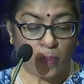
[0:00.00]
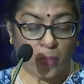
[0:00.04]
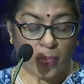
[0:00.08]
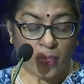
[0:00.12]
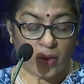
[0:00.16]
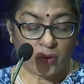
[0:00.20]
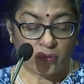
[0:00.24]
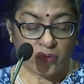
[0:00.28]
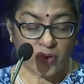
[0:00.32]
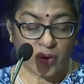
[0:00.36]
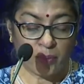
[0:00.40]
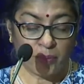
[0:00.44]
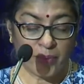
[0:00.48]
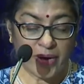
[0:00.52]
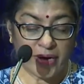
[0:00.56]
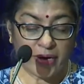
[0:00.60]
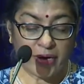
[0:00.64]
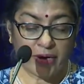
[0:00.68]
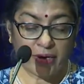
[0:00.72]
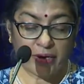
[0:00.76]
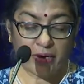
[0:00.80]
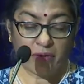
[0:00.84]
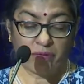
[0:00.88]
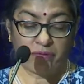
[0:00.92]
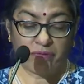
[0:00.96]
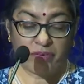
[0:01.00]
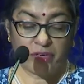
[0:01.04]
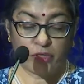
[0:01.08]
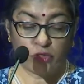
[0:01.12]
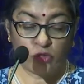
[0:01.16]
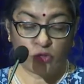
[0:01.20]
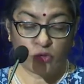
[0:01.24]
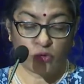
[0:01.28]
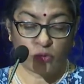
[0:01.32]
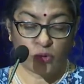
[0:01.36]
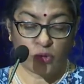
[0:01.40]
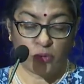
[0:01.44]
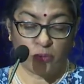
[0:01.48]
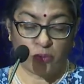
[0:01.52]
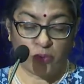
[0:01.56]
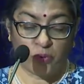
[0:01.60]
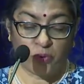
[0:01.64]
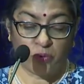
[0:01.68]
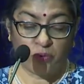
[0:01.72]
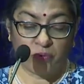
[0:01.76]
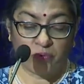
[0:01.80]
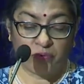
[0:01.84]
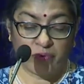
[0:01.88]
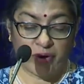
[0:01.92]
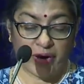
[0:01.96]
we are making efforts to
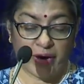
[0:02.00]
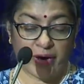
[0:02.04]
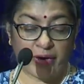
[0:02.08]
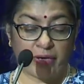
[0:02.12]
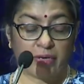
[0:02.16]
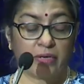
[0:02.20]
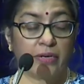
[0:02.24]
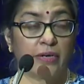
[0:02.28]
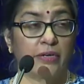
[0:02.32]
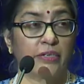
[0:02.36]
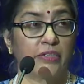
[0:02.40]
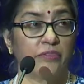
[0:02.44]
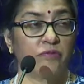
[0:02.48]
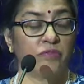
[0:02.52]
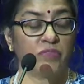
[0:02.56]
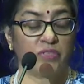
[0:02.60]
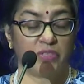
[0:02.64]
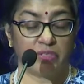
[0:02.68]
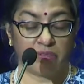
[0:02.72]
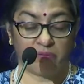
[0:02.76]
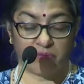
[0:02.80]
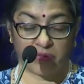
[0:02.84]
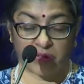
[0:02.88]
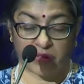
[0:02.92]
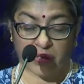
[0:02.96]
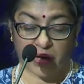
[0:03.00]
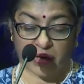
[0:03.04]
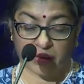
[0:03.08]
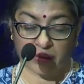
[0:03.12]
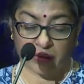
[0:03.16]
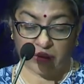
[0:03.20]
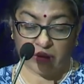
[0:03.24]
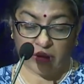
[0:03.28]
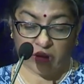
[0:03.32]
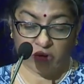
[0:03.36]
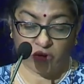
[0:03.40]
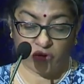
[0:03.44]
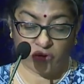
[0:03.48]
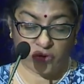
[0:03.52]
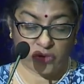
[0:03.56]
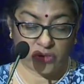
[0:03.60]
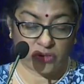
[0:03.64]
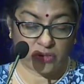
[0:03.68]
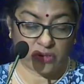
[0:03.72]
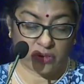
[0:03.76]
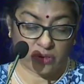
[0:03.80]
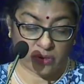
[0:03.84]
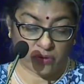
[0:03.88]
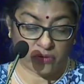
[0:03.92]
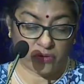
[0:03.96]
improve air connectivity with other countries
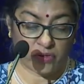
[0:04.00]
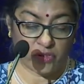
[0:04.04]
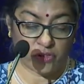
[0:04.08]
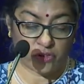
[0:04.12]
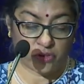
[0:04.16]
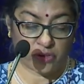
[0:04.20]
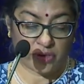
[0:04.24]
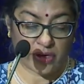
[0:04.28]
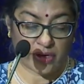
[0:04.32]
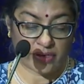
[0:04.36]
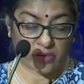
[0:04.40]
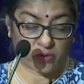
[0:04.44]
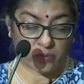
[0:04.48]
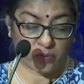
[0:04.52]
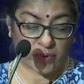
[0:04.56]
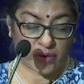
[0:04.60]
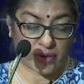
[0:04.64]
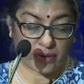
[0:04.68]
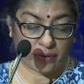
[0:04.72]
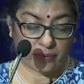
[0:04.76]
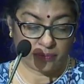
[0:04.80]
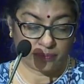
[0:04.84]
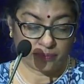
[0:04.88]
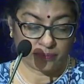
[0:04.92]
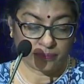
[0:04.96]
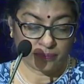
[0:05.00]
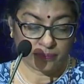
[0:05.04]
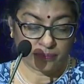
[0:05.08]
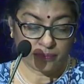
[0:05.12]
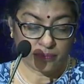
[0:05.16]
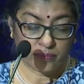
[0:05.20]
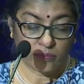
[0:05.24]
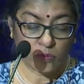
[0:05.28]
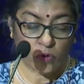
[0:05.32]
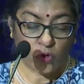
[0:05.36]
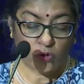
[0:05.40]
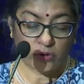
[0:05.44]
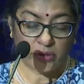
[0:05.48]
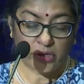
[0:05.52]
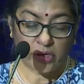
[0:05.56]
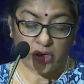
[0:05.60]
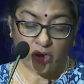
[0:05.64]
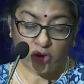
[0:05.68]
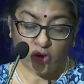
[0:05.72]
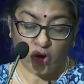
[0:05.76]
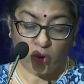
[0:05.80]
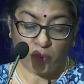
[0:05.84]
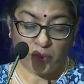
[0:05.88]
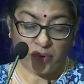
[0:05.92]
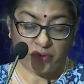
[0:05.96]
in the region as well. On the
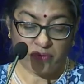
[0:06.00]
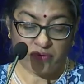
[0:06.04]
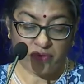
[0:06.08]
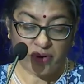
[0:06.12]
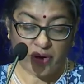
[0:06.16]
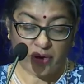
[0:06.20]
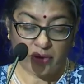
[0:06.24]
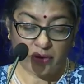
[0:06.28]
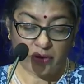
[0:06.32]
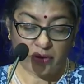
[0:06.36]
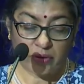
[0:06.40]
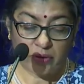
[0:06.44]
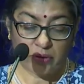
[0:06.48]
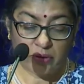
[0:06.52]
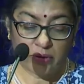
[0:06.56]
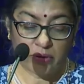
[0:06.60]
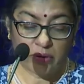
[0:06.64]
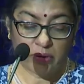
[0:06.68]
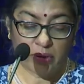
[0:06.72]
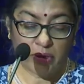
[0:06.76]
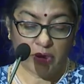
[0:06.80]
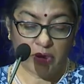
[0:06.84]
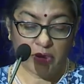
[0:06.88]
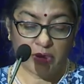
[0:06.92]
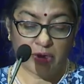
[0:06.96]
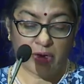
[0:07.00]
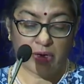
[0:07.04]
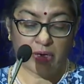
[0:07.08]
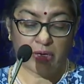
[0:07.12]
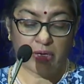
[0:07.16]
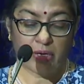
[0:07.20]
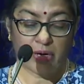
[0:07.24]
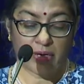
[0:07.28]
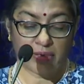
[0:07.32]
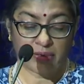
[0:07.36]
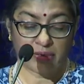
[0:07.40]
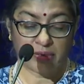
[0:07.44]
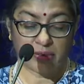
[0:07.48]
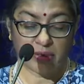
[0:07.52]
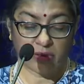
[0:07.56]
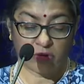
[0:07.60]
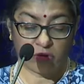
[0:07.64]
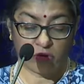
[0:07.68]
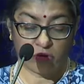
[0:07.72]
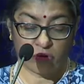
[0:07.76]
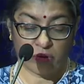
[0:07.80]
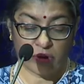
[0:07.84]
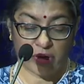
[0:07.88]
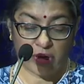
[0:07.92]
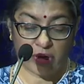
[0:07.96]
economic front, India-ASEAN
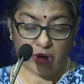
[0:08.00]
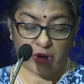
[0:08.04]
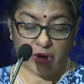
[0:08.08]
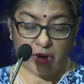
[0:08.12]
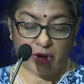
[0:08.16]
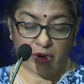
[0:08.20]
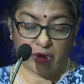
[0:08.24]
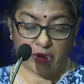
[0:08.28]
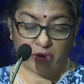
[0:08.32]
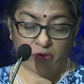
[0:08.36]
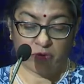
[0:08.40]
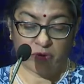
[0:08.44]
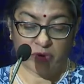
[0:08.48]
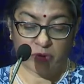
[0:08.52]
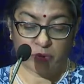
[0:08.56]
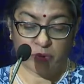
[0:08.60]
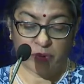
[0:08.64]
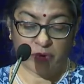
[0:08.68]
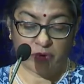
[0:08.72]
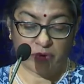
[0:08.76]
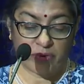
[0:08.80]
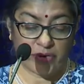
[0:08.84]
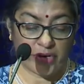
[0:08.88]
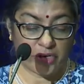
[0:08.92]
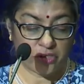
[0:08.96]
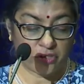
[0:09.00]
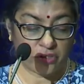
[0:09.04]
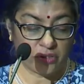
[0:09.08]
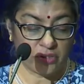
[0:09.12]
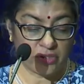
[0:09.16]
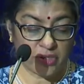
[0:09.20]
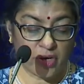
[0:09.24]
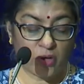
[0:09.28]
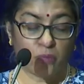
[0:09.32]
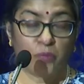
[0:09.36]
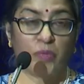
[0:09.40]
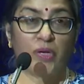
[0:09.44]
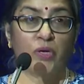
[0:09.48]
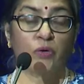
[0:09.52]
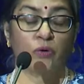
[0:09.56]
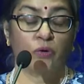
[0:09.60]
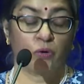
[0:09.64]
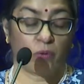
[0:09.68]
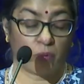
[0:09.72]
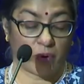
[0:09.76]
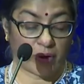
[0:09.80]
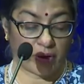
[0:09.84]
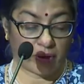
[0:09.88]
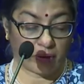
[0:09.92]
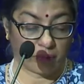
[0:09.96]
trade and investment relations have been
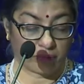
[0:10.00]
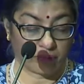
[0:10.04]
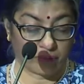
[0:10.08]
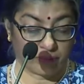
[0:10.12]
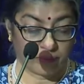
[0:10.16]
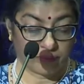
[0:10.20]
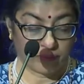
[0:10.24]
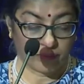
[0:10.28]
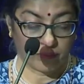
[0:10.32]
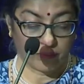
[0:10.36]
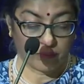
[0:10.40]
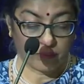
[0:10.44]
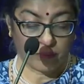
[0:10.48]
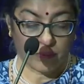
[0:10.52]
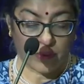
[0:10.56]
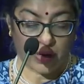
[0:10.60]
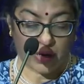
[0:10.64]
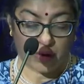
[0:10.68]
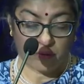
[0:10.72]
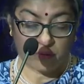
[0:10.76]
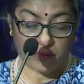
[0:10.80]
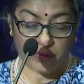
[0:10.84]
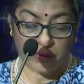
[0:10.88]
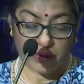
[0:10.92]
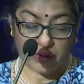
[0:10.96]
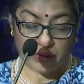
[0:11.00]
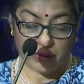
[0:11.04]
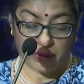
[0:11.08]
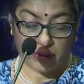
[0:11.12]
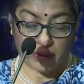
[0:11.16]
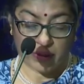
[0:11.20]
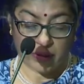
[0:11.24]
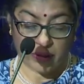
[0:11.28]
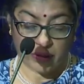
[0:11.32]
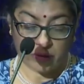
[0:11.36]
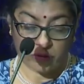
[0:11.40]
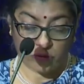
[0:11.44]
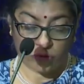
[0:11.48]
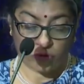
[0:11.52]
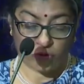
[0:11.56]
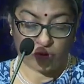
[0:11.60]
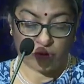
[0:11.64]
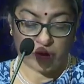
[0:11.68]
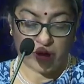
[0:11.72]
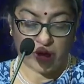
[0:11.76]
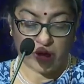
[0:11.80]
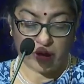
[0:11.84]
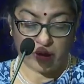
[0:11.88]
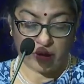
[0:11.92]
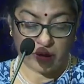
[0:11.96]
growing. Our
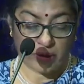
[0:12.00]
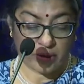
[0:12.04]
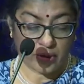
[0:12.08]
trade